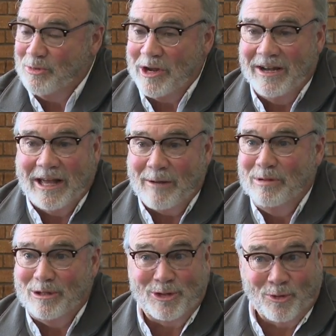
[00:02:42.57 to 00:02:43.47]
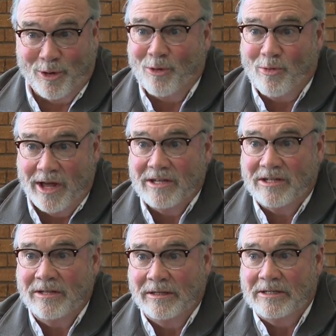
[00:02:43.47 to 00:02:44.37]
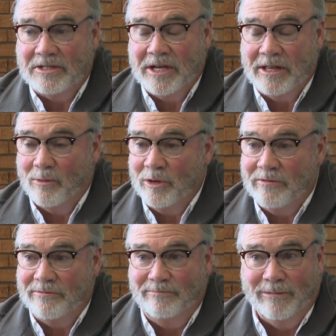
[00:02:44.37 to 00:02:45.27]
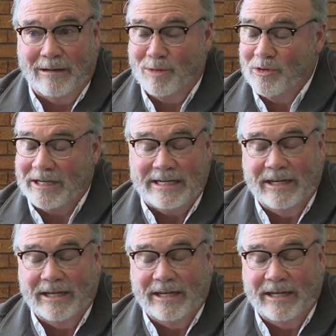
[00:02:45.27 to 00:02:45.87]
ready to kind of put the story to rest to say that we've not broken any